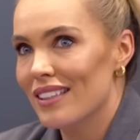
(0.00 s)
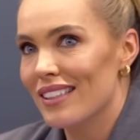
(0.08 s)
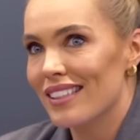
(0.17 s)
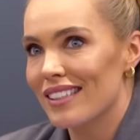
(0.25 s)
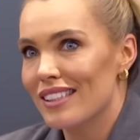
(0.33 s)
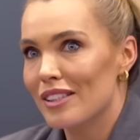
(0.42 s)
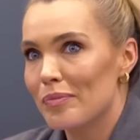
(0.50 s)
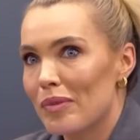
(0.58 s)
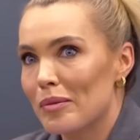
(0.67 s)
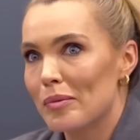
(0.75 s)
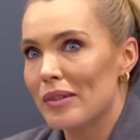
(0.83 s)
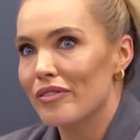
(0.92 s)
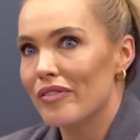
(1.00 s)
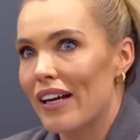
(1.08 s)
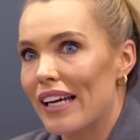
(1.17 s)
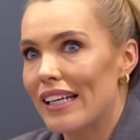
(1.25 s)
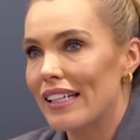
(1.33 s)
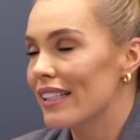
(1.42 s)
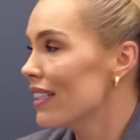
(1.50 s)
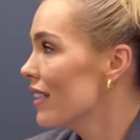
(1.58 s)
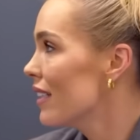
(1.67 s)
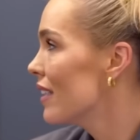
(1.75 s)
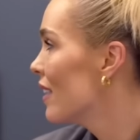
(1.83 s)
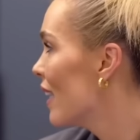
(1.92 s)
and has probably faded
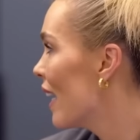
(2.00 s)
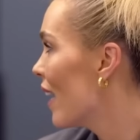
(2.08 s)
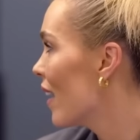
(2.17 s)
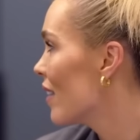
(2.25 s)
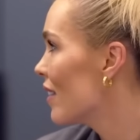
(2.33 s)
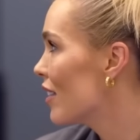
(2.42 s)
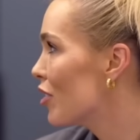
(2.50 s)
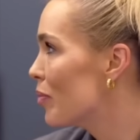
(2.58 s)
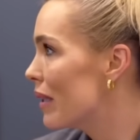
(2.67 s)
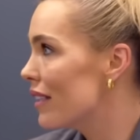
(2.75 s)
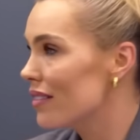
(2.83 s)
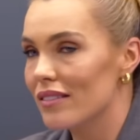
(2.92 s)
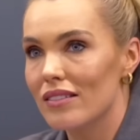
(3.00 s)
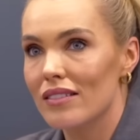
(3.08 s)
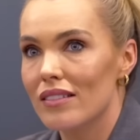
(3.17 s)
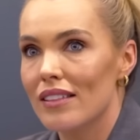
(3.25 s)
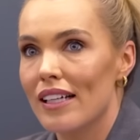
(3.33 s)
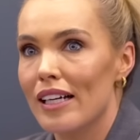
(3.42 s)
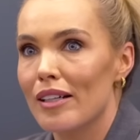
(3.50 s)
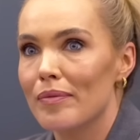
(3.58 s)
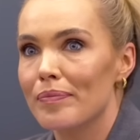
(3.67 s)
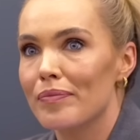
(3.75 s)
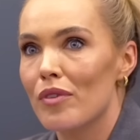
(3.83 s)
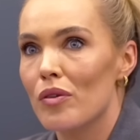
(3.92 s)
out a little bit
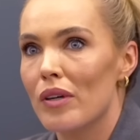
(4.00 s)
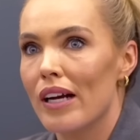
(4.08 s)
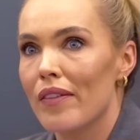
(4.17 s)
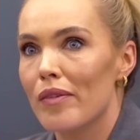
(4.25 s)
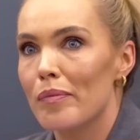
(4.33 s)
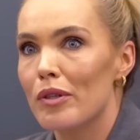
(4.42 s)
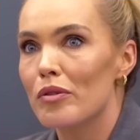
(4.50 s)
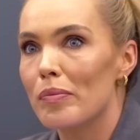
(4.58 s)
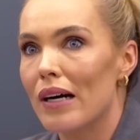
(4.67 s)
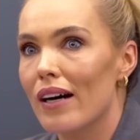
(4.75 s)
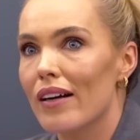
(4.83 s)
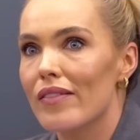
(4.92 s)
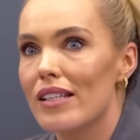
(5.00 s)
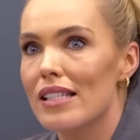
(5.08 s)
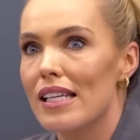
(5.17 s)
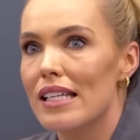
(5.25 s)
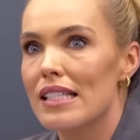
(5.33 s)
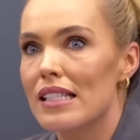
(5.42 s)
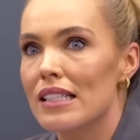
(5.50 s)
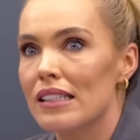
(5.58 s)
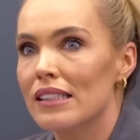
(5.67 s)
throughout the middle part of the season.